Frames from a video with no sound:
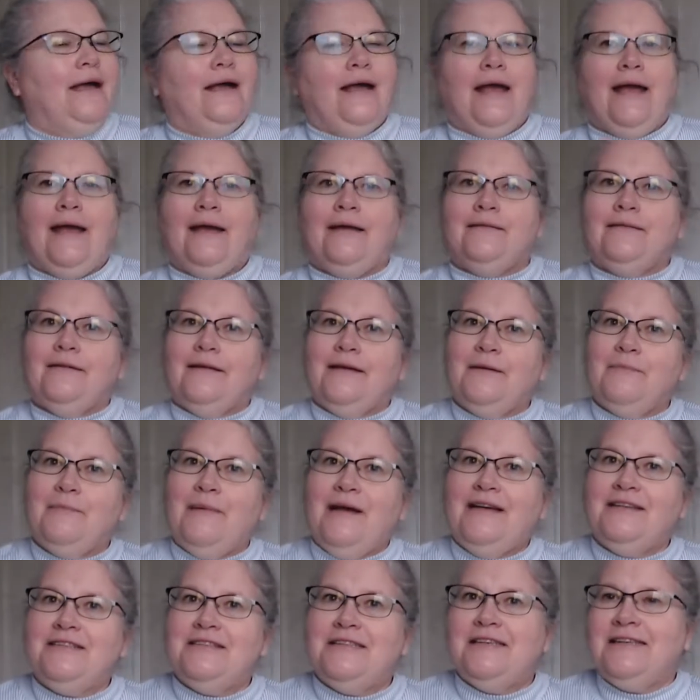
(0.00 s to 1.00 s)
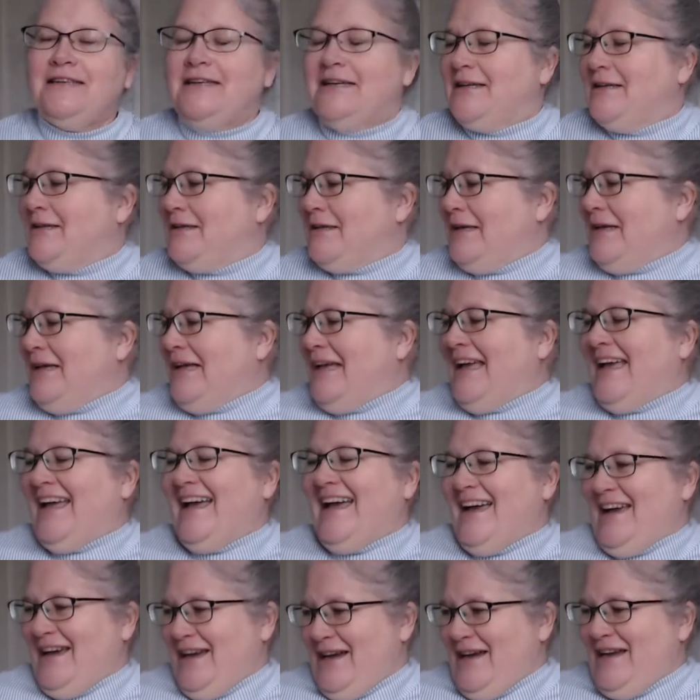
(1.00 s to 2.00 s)
And like magic,
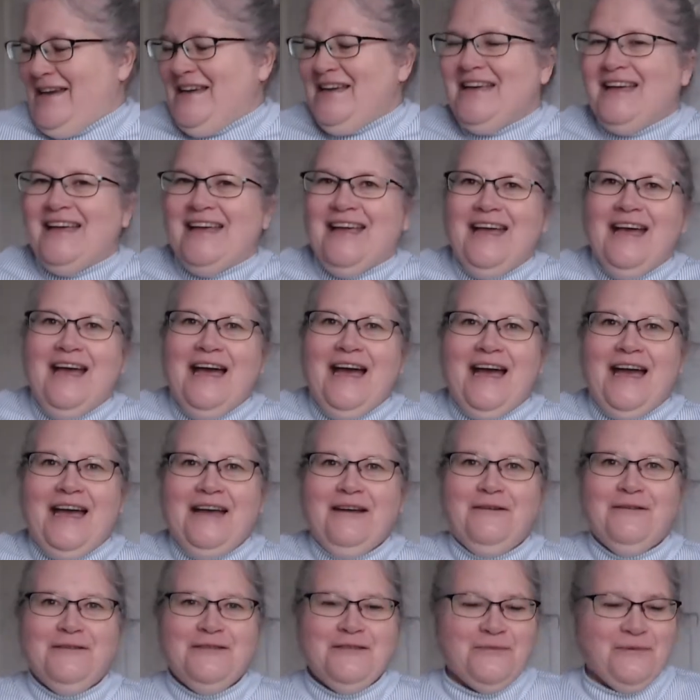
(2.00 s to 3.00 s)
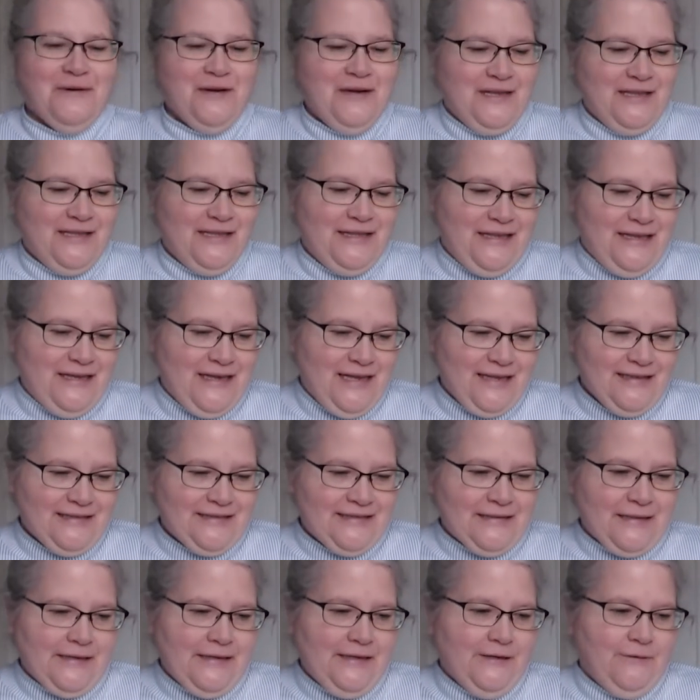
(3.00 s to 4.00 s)
Hagrid's wearing the
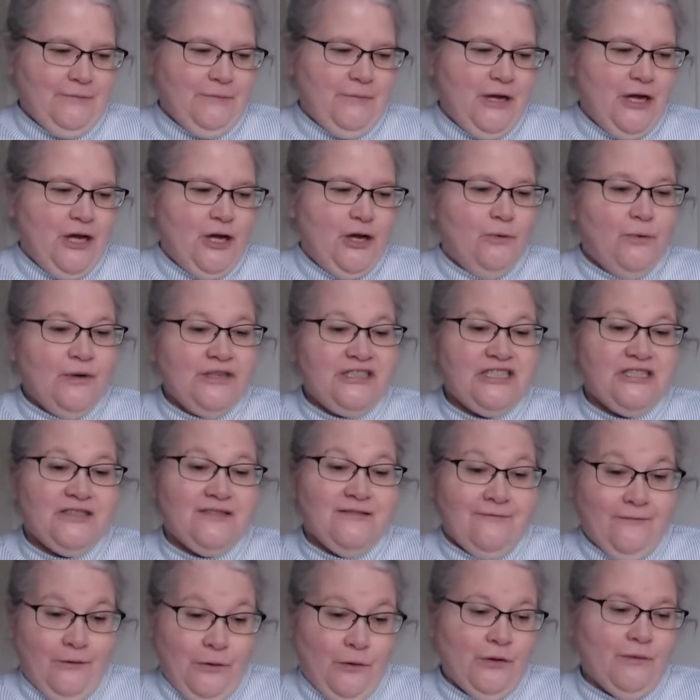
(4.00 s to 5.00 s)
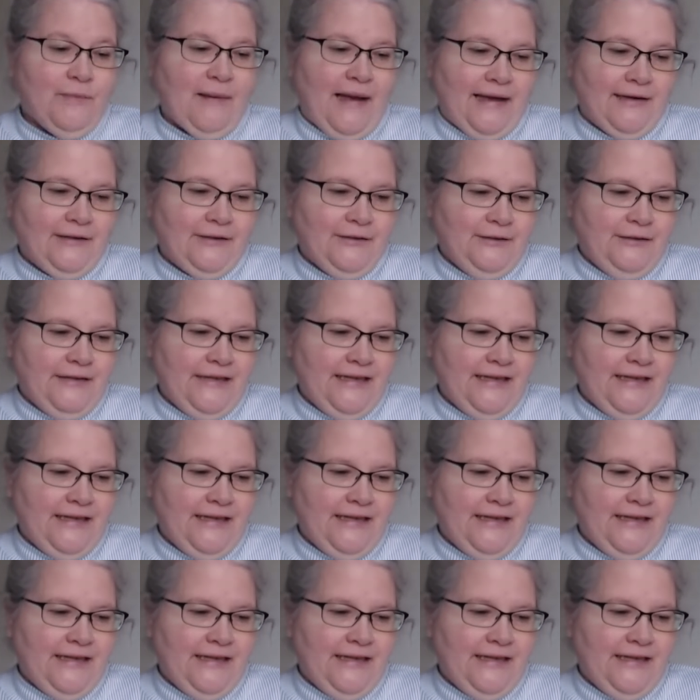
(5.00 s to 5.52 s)
next item, which is a Vogue pattern.